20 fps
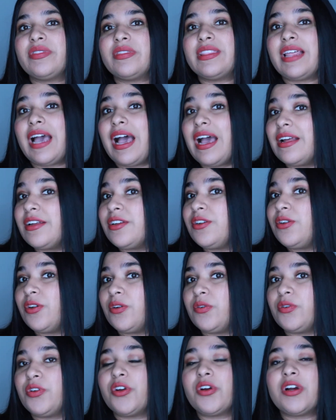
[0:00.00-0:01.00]
that,
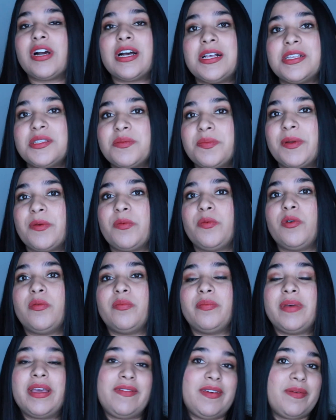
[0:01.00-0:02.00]
your husband will
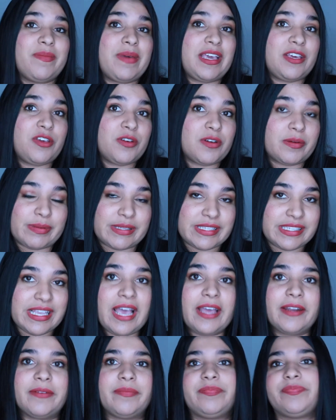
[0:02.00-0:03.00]
maybe make you
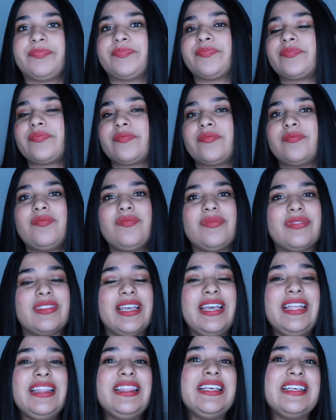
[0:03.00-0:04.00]
upset.
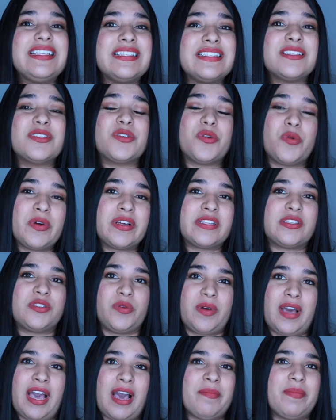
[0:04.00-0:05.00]
And this is going
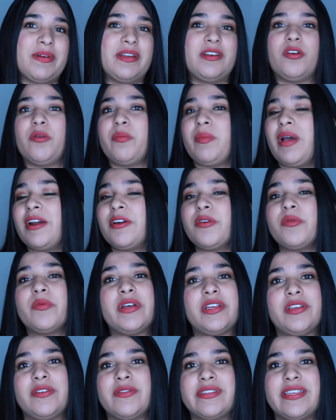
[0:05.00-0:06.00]
to happen. No matter
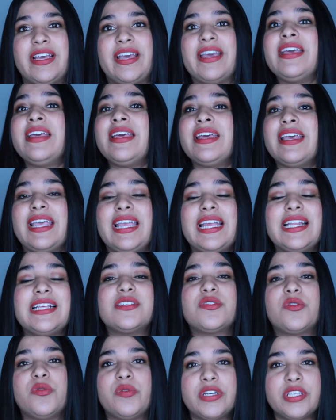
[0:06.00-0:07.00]
what you say, it
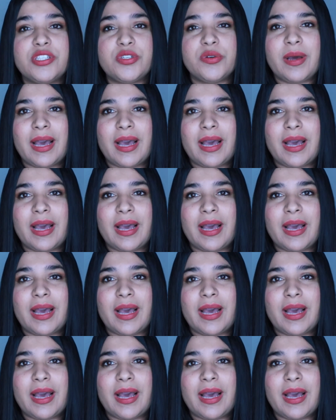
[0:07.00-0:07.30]
is going to